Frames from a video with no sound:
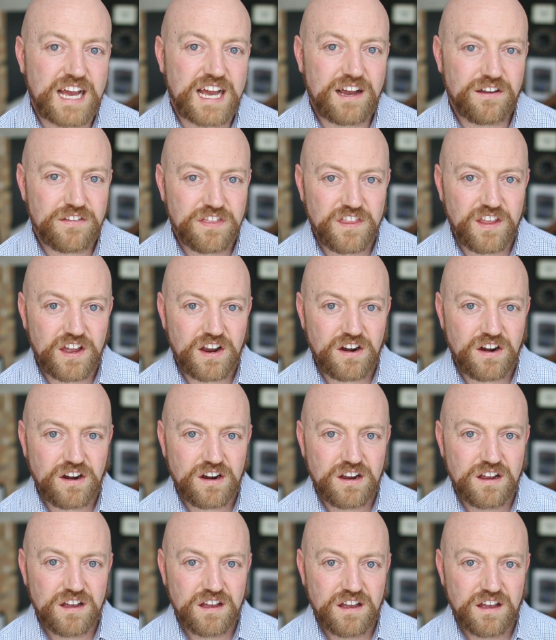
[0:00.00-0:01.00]
out
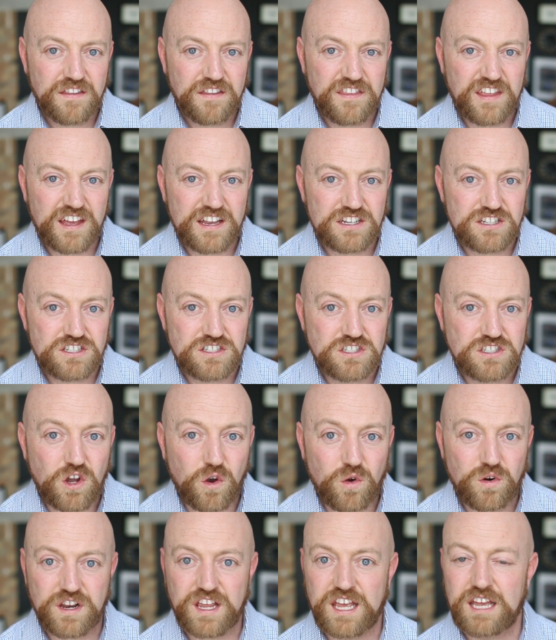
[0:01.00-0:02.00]
there that
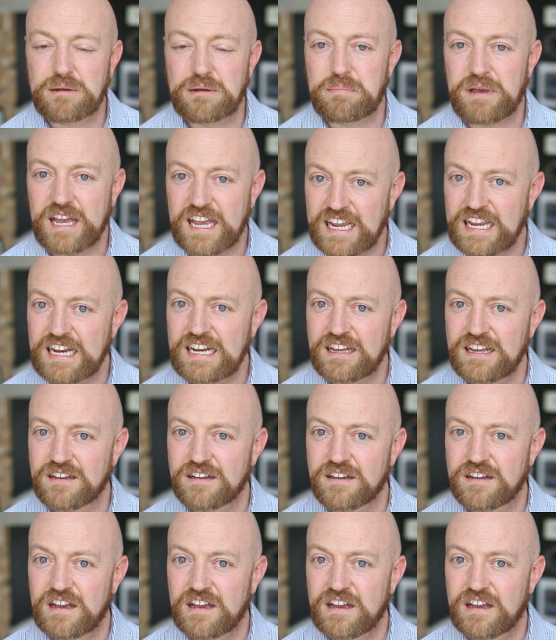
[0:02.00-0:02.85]
don't get paid?